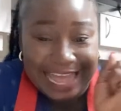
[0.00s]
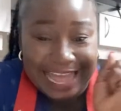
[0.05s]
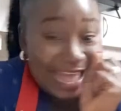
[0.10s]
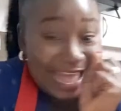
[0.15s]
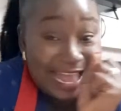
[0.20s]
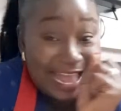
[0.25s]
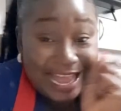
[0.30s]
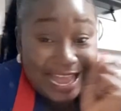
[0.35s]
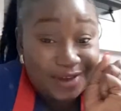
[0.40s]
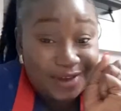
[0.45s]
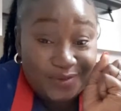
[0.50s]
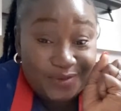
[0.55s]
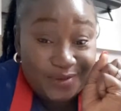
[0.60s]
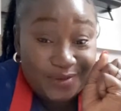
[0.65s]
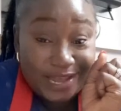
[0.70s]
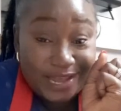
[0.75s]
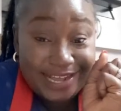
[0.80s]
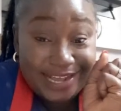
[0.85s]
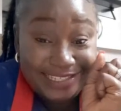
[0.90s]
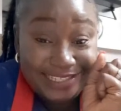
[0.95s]
I can't
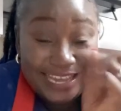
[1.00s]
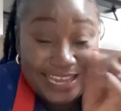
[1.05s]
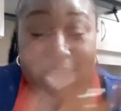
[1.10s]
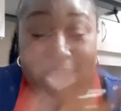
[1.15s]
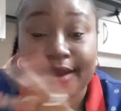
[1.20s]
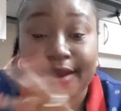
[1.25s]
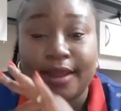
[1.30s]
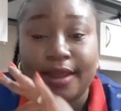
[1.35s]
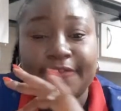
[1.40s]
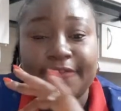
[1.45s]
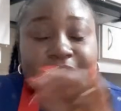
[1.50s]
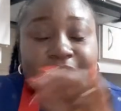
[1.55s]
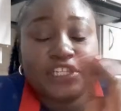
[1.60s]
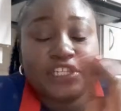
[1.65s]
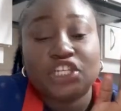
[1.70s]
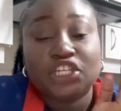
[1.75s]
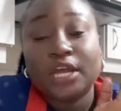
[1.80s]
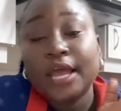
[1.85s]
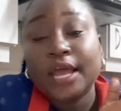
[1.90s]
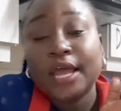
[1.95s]
wait. I love
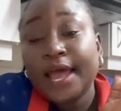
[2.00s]
fish.